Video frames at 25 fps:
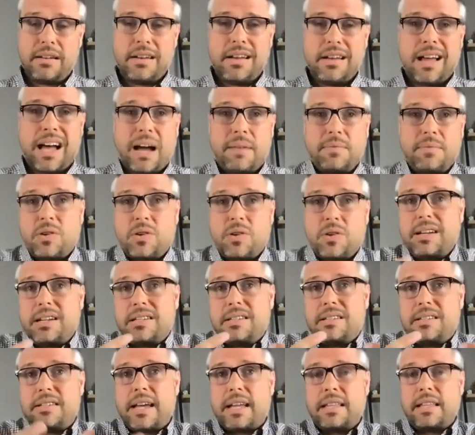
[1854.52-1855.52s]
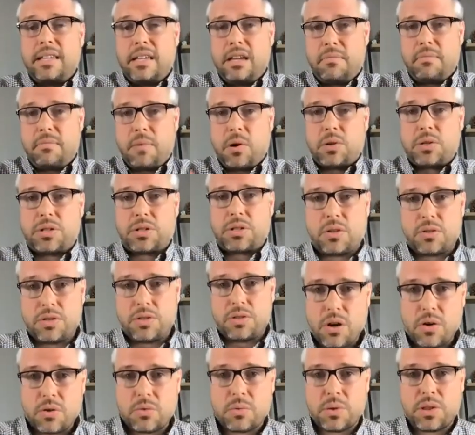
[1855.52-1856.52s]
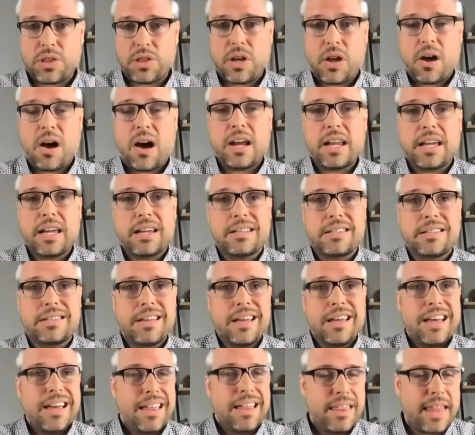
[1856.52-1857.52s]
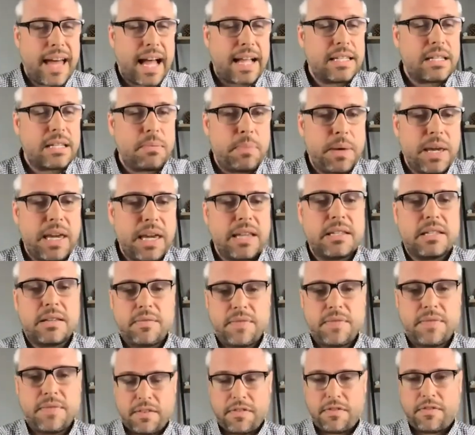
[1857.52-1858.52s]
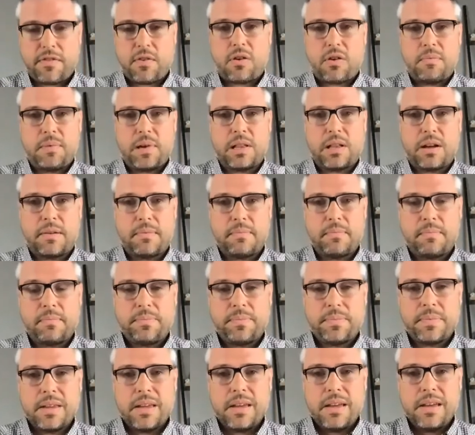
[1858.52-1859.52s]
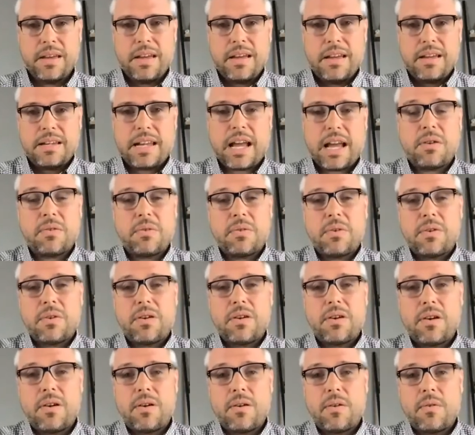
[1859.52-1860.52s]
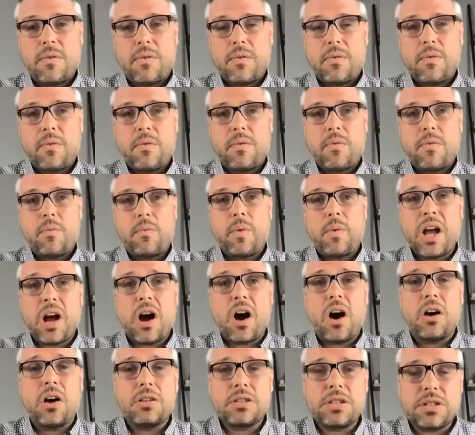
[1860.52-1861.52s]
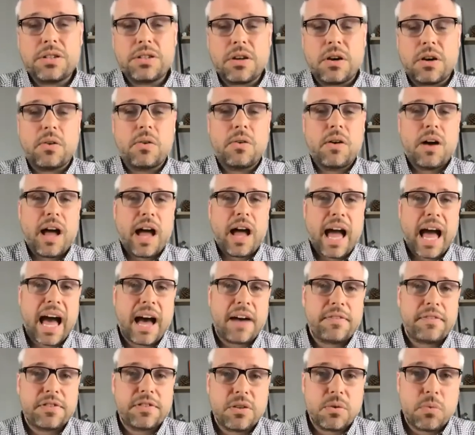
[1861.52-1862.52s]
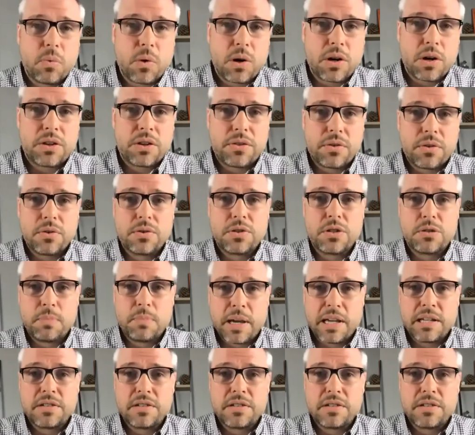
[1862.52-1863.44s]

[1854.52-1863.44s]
I'm trying to set the emotional tone with the audience. That's a piece of that formula. Now, we also have to work through space